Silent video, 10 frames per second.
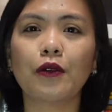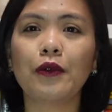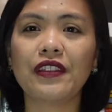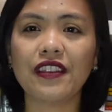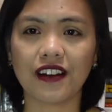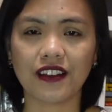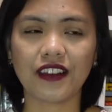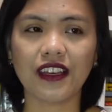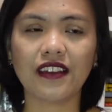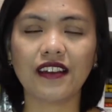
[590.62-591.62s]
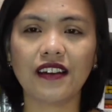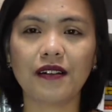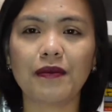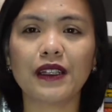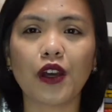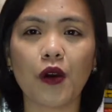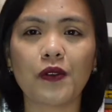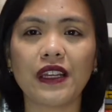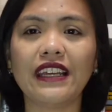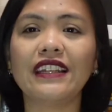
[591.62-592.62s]
with nothing but
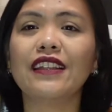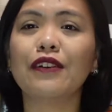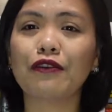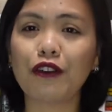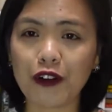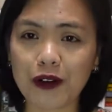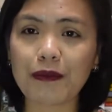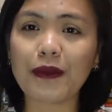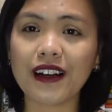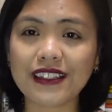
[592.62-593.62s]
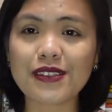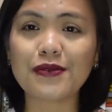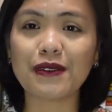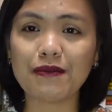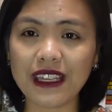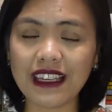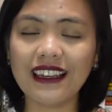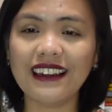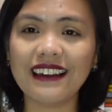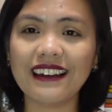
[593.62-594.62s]
only the 4 pots with
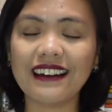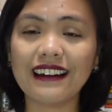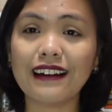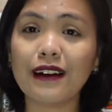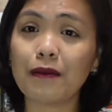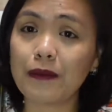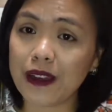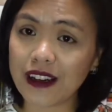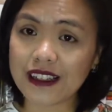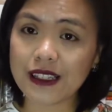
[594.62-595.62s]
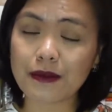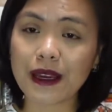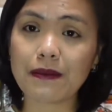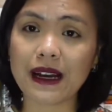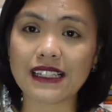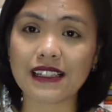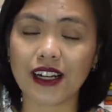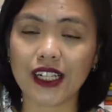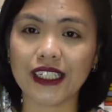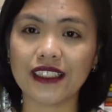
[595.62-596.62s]
me plus my bus
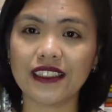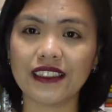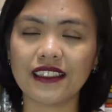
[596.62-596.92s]
card.